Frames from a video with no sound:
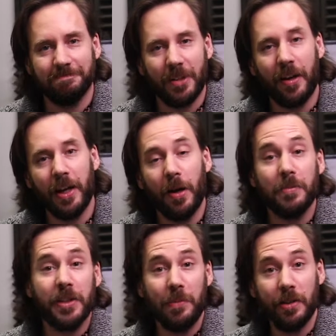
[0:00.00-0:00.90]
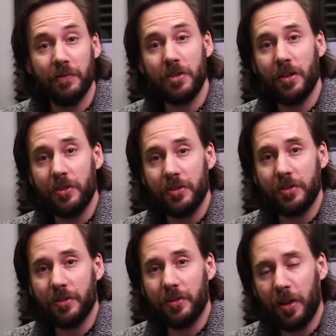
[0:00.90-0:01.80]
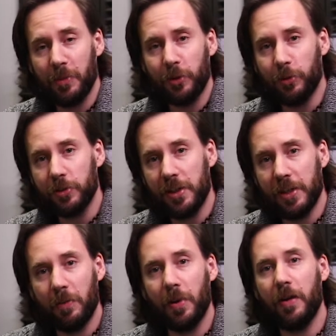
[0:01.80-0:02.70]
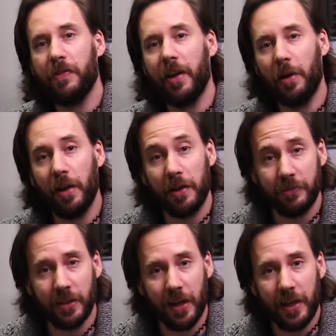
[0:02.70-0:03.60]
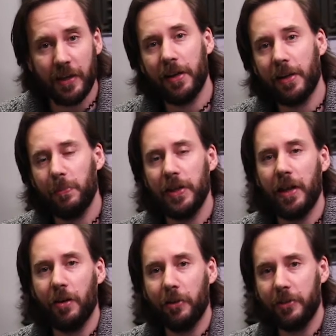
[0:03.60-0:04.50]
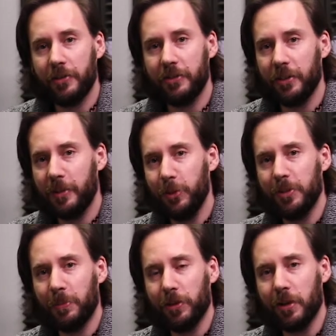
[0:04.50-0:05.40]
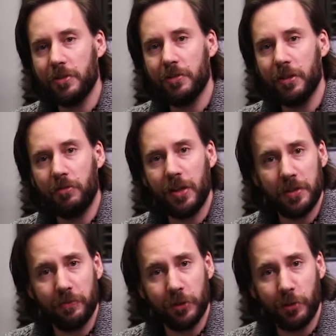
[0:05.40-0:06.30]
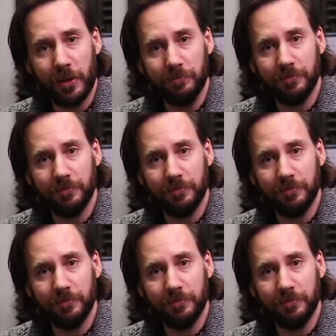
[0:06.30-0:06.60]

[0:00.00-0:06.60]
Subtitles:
I'm Damian Evan-Jones. I'm the course leader for both our FDA and our BA honours in music production and creative recording.